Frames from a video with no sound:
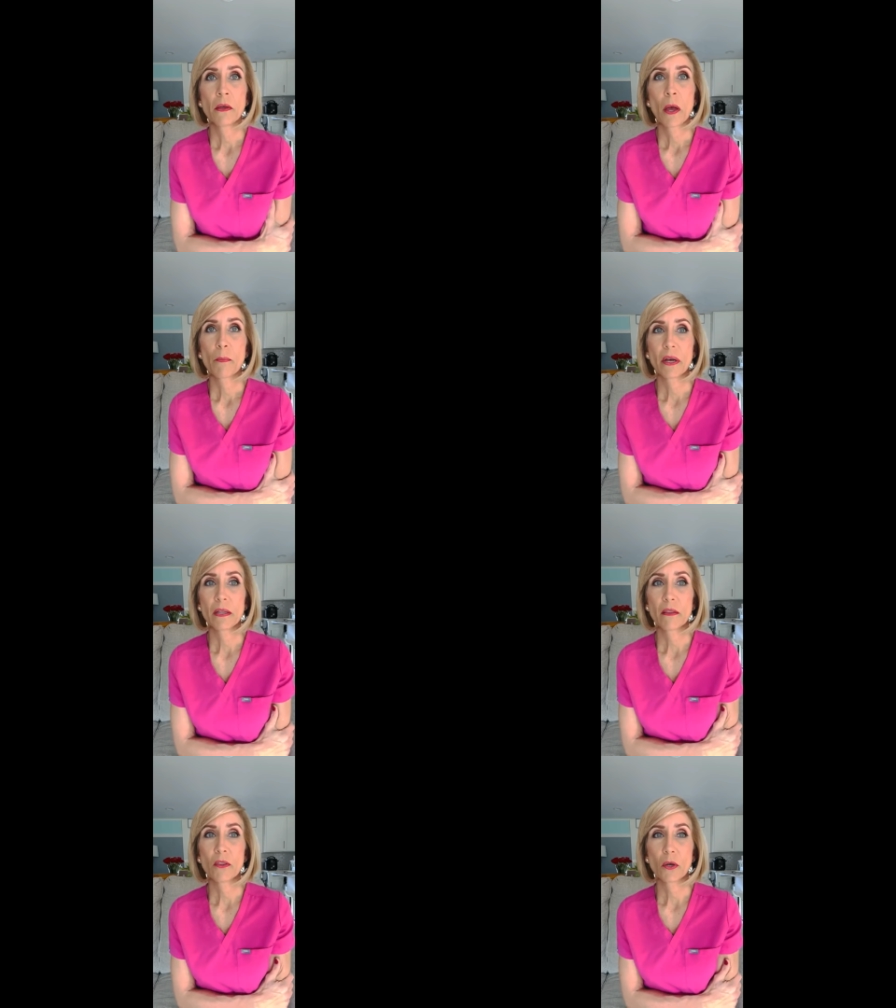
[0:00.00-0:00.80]
But
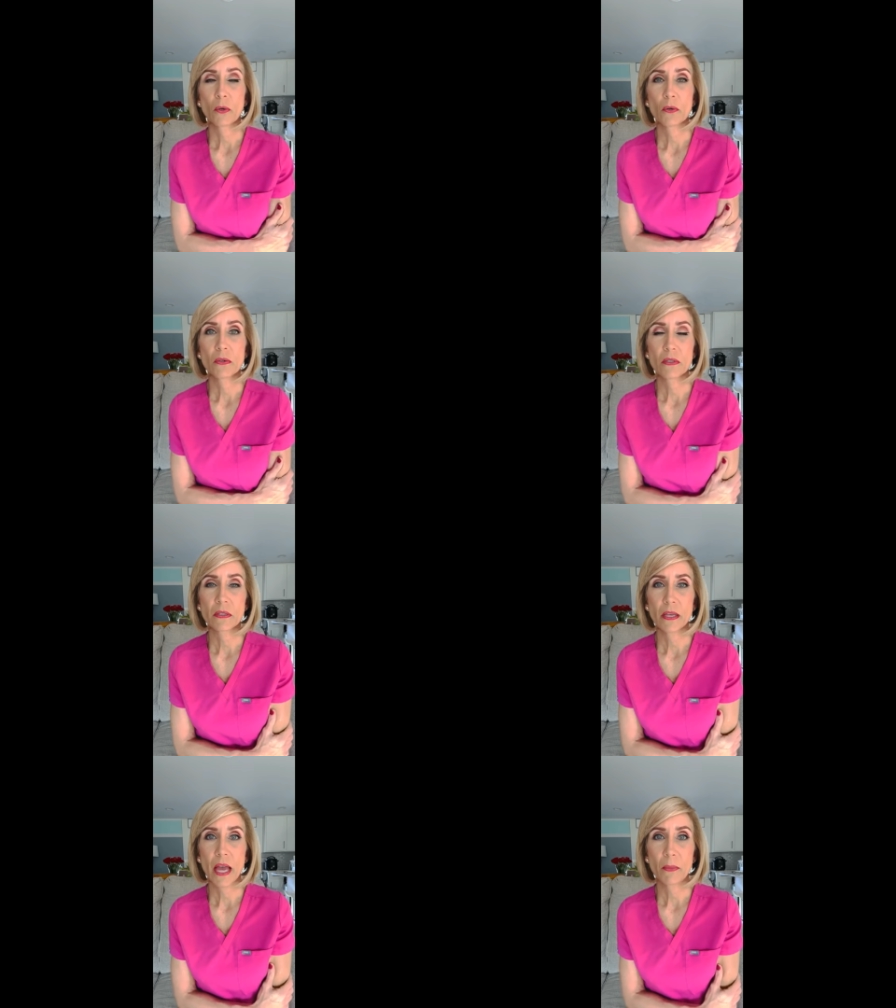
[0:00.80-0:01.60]
those
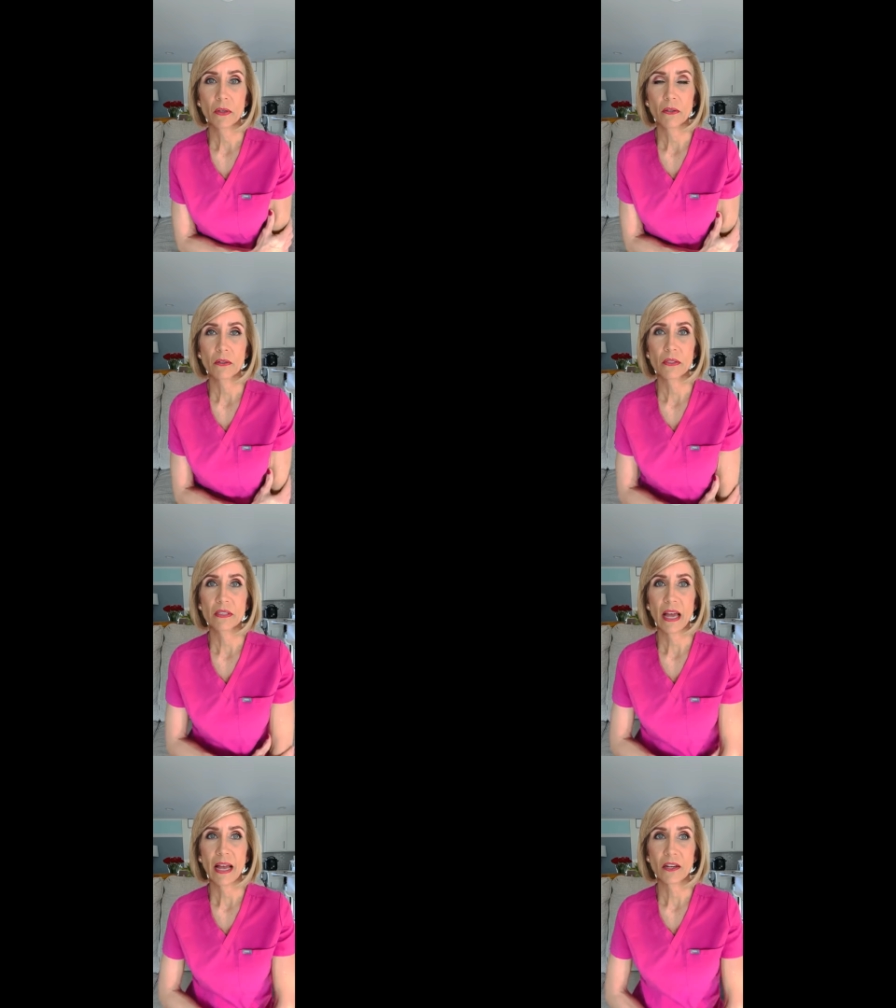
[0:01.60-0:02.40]
chemicals
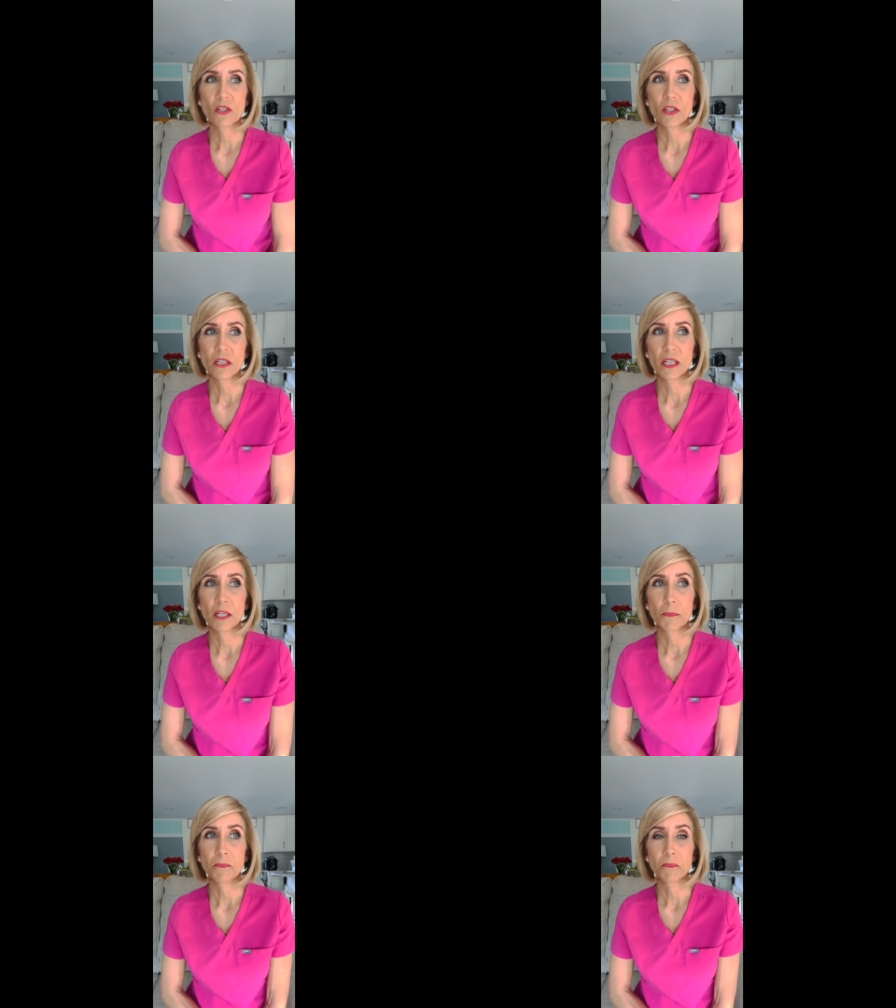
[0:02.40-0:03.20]

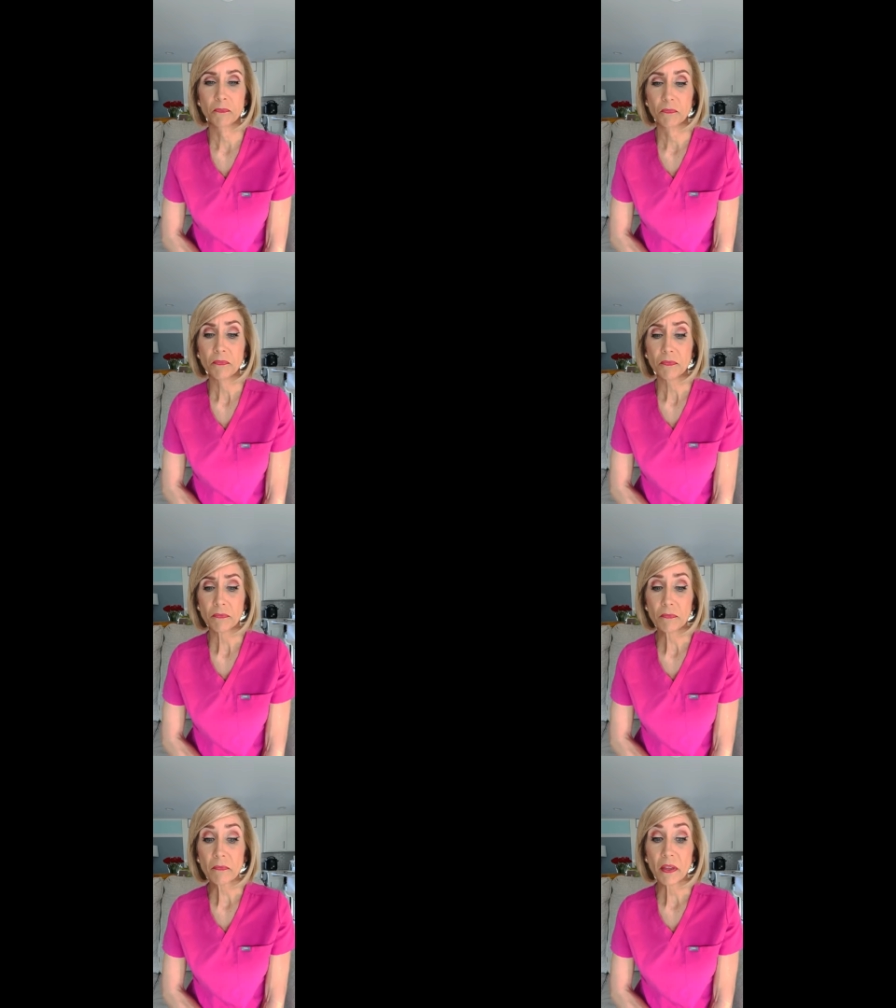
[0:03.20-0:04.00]
actually
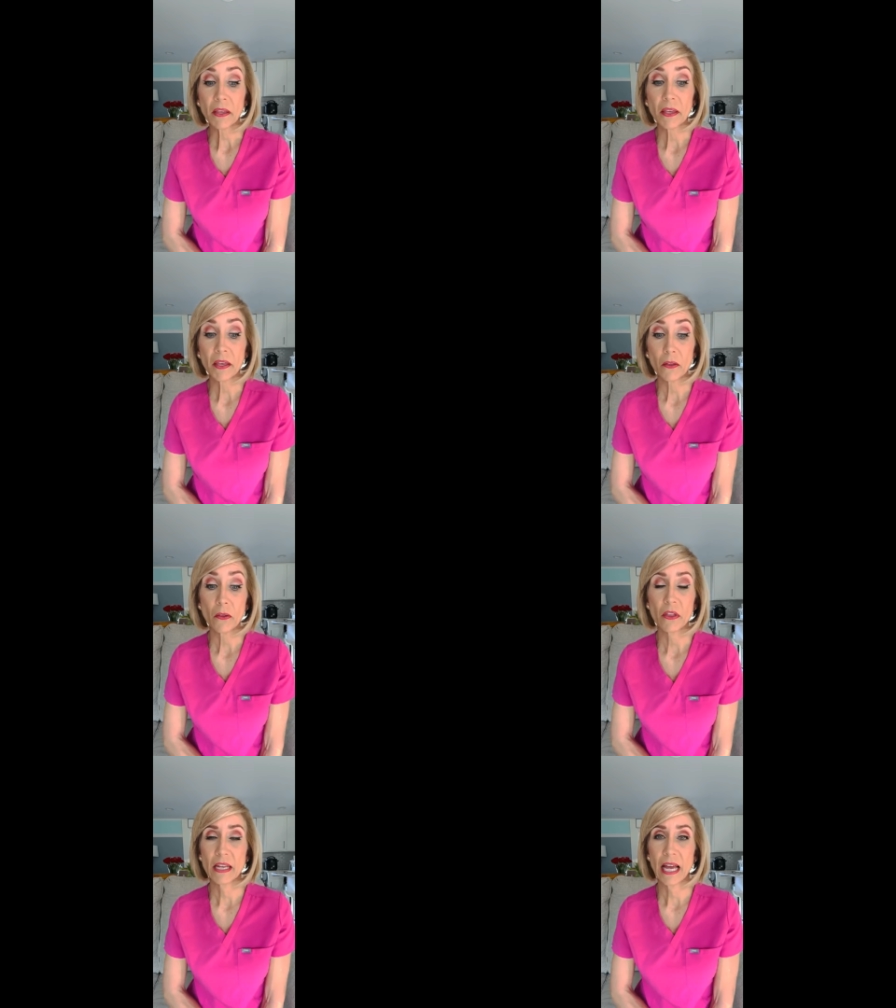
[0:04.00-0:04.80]
kill
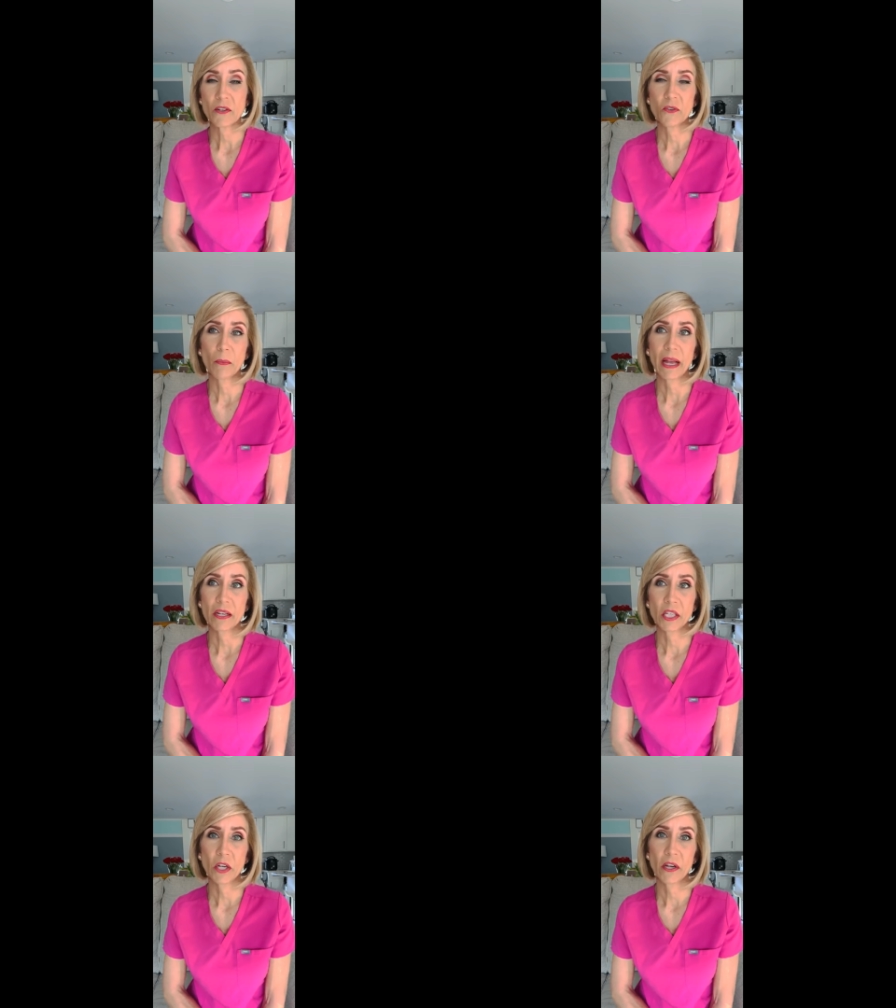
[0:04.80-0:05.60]
the natural
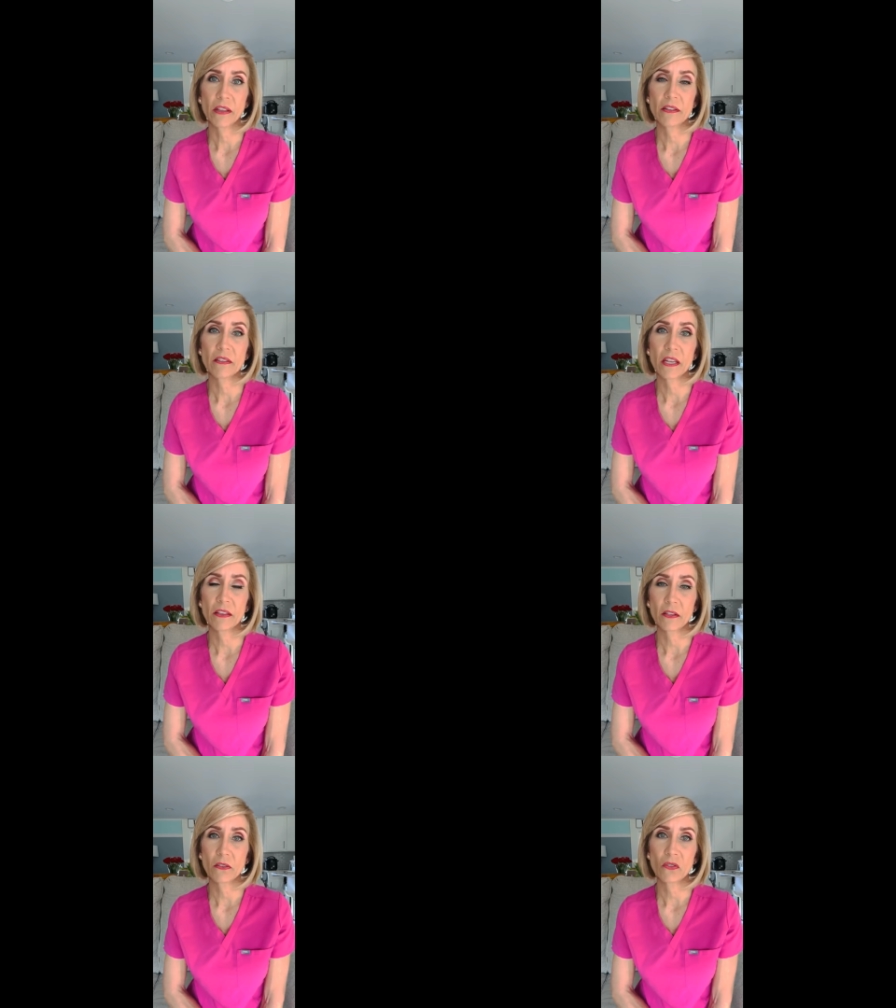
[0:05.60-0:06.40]
bacteria that's in
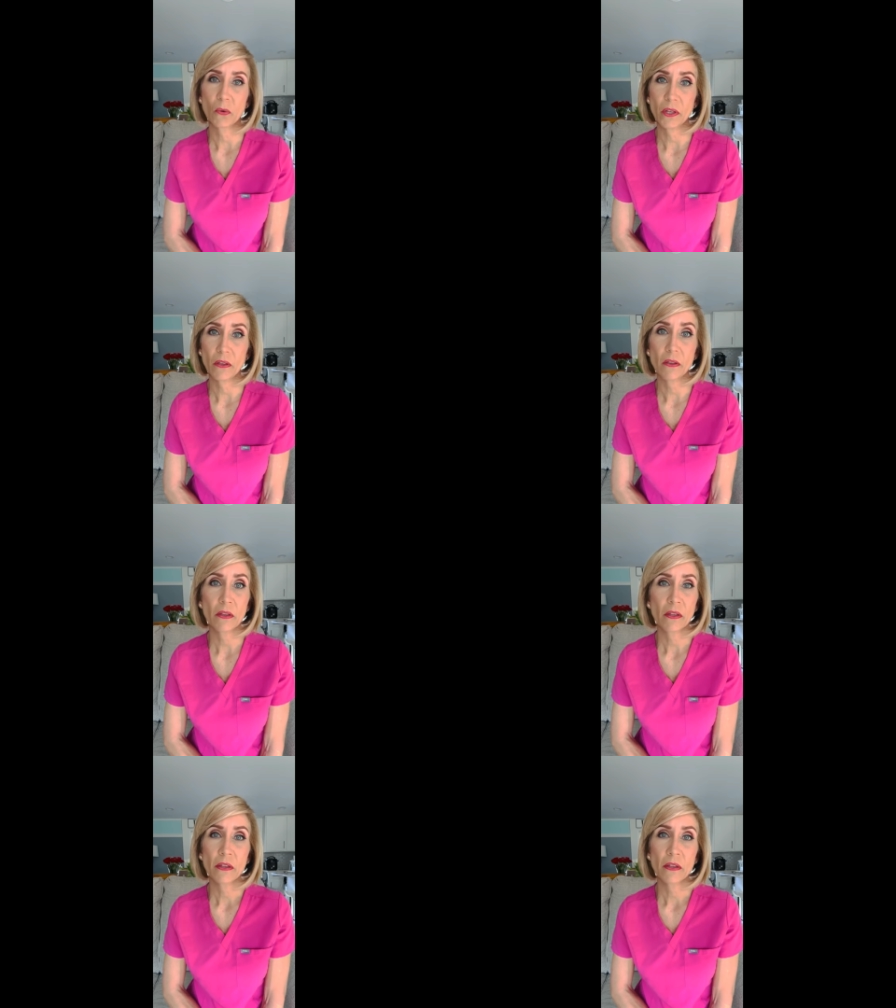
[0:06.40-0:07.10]
the soil.